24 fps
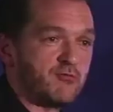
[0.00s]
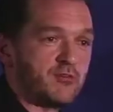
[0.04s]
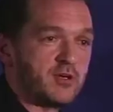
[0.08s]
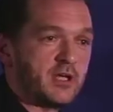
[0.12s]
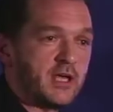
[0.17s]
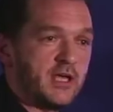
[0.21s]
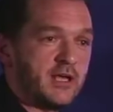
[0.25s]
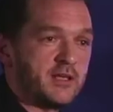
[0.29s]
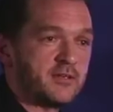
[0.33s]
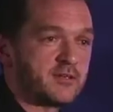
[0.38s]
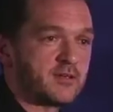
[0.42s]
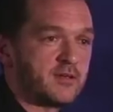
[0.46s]

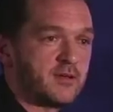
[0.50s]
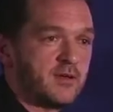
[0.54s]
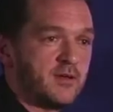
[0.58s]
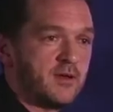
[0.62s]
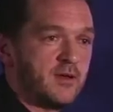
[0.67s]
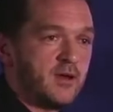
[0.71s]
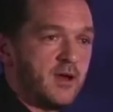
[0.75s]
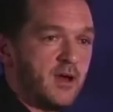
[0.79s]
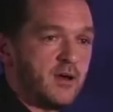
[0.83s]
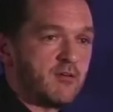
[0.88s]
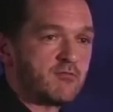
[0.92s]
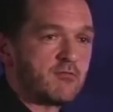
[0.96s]
read
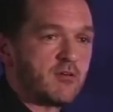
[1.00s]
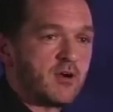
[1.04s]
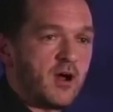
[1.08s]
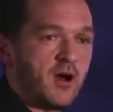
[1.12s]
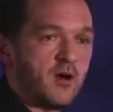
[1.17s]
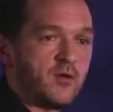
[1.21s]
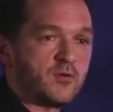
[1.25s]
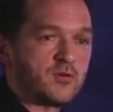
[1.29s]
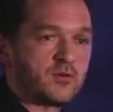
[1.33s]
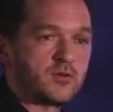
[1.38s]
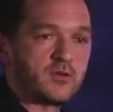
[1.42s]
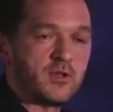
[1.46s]

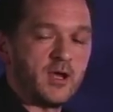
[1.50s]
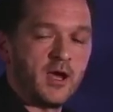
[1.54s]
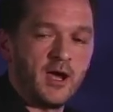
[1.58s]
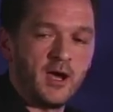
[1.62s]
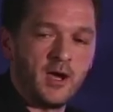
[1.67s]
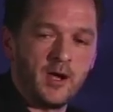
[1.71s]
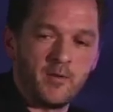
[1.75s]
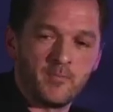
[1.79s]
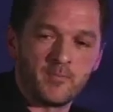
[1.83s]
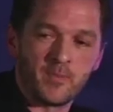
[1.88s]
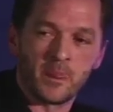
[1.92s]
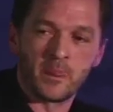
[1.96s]
around
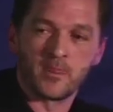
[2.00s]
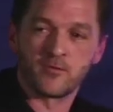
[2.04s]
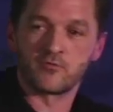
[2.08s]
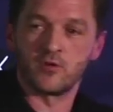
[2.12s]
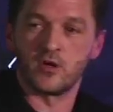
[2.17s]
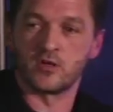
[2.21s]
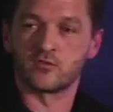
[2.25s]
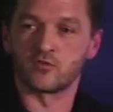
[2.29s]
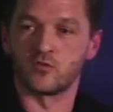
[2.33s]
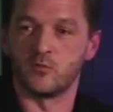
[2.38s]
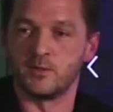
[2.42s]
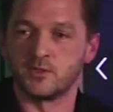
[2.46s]

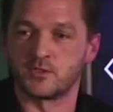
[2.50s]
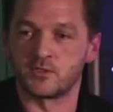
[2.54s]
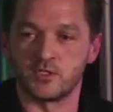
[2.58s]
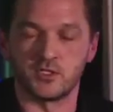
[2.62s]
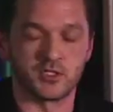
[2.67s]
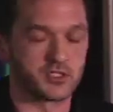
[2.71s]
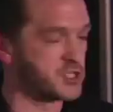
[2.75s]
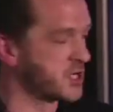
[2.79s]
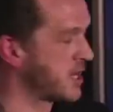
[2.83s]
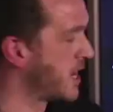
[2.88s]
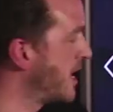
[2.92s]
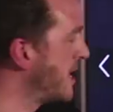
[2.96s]
transformation
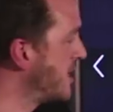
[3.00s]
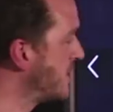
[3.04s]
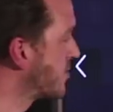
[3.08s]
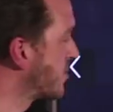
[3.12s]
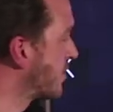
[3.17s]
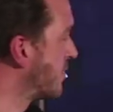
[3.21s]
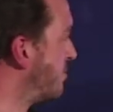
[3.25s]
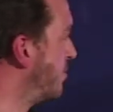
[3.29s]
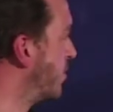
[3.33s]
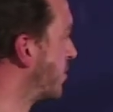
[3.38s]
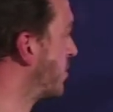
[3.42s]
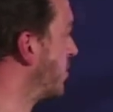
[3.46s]
and change.
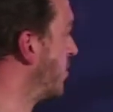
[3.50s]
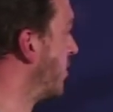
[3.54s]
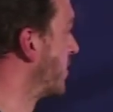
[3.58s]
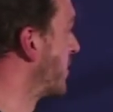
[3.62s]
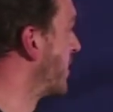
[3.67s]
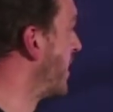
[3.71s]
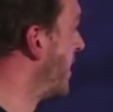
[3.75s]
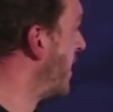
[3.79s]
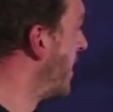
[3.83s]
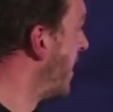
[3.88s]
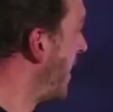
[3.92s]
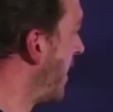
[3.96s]
There's a book called
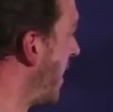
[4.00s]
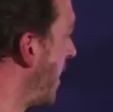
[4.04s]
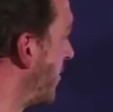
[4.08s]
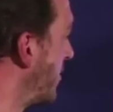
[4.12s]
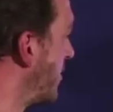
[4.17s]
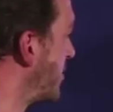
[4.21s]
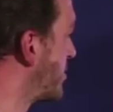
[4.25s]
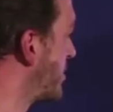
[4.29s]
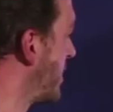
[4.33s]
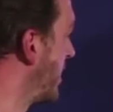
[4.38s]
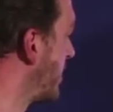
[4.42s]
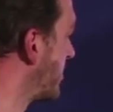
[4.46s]
How
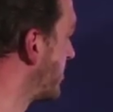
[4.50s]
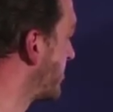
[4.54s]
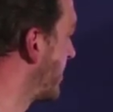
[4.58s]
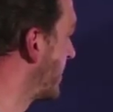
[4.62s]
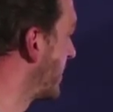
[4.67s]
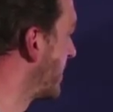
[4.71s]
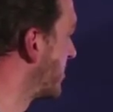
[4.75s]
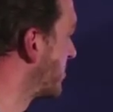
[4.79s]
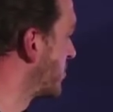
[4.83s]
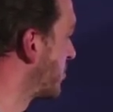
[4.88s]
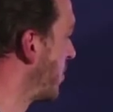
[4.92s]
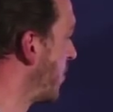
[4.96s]
to Change
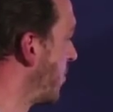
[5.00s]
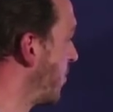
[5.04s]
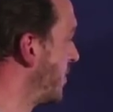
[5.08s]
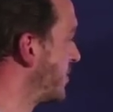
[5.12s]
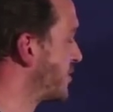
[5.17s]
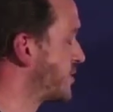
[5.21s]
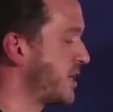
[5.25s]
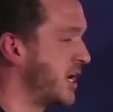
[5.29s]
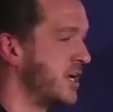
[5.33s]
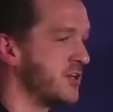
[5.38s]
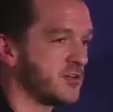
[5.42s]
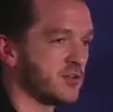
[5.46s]
Things When
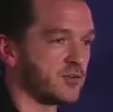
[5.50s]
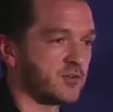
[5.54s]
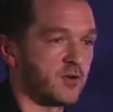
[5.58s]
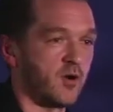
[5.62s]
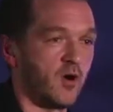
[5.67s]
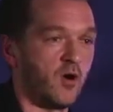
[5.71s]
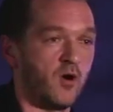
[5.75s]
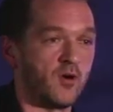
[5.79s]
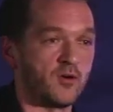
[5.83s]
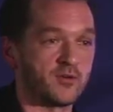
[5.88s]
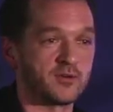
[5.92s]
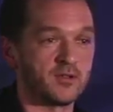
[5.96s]
Change is
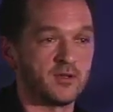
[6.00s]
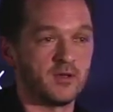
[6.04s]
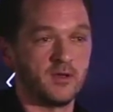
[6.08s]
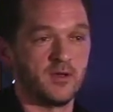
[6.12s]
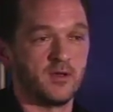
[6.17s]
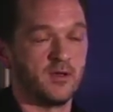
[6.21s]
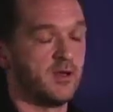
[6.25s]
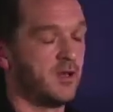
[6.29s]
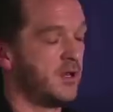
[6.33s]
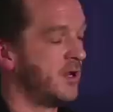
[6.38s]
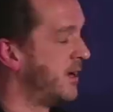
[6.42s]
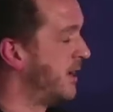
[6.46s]
Hard.
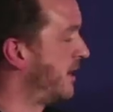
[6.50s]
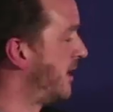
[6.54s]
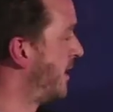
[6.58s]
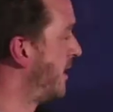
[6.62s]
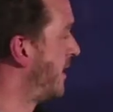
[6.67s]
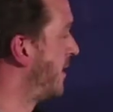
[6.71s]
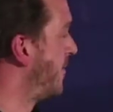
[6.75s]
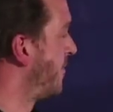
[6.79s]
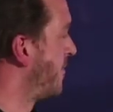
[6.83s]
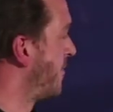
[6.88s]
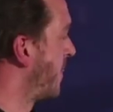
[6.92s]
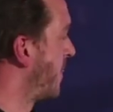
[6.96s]

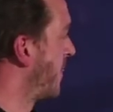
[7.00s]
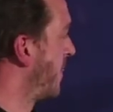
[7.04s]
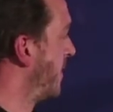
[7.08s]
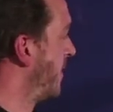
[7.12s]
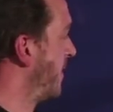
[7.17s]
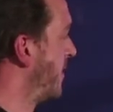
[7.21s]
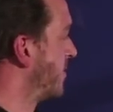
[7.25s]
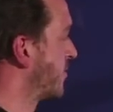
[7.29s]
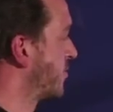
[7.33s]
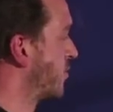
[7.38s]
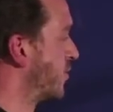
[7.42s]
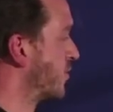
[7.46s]

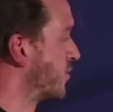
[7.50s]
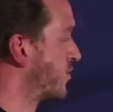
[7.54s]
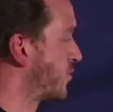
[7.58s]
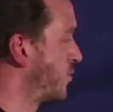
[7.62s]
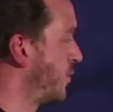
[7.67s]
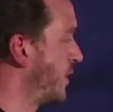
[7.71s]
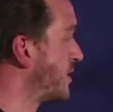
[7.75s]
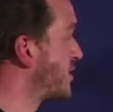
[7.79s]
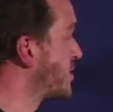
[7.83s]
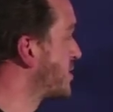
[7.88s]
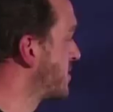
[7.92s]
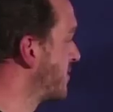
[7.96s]
It's called
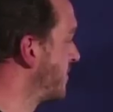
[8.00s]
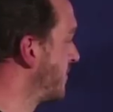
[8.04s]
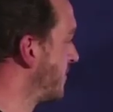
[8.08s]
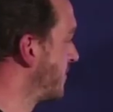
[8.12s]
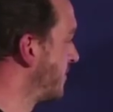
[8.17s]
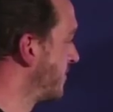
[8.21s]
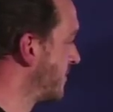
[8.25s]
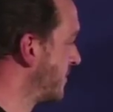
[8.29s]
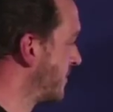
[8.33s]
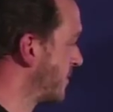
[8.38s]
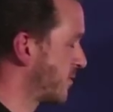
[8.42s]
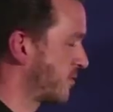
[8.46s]
Switch.
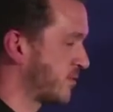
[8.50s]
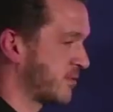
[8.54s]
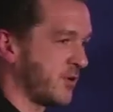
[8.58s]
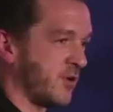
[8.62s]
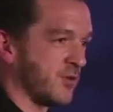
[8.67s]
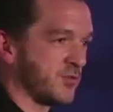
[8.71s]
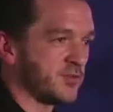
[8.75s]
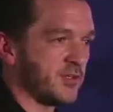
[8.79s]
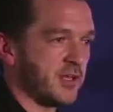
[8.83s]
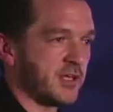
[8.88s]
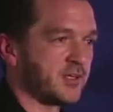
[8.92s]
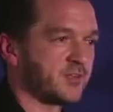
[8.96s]
It
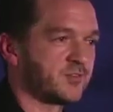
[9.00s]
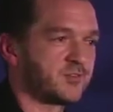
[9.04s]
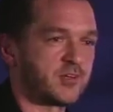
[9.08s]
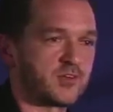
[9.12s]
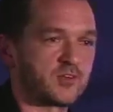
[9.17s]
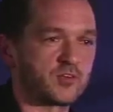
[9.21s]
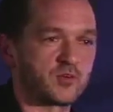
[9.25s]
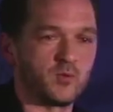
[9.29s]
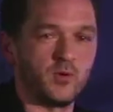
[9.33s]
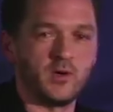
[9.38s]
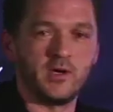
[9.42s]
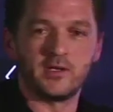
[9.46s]
costs like
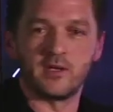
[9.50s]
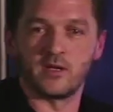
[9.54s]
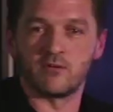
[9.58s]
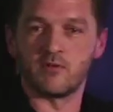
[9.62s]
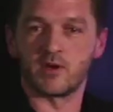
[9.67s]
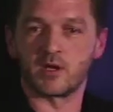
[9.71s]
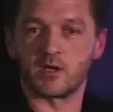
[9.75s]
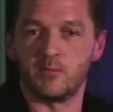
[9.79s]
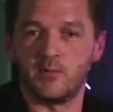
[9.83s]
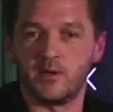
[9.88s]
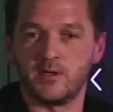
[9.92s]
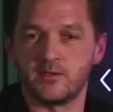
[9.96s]
£6. I'd
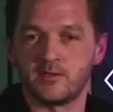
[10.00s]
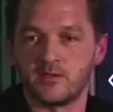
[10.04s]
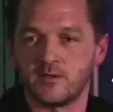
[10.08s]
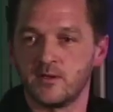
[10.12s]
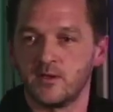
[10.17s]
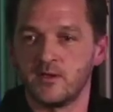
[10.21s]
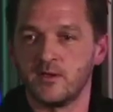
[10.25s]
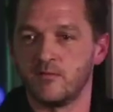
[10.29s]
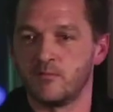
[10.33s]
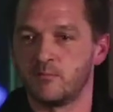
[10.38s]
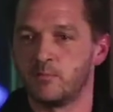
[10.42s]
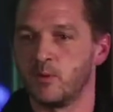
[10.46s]
recommend
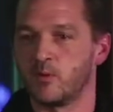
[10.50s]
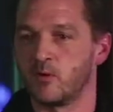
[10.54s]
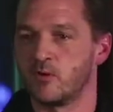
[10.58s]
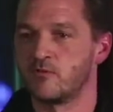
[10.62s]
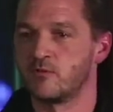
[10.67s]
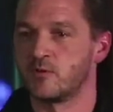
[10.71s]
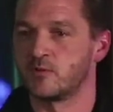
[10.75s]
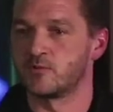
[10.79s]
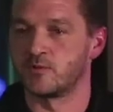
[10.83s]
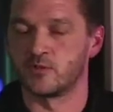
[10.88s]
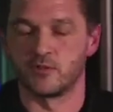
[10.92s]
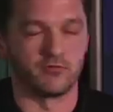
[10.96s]
if people are
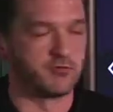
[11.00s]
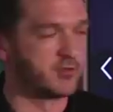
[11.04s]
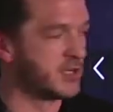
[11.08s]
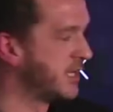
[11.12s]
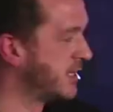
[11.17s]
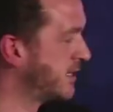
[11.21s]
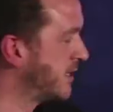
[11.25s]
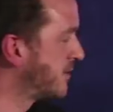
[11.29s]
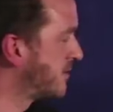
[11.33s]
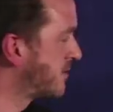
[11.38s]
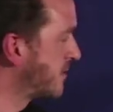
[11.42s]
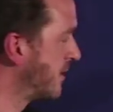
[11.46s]
interested to
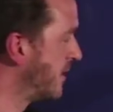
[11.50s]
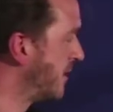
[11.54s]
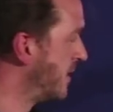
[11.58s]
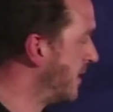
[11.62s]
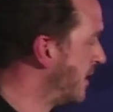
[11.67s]
read it.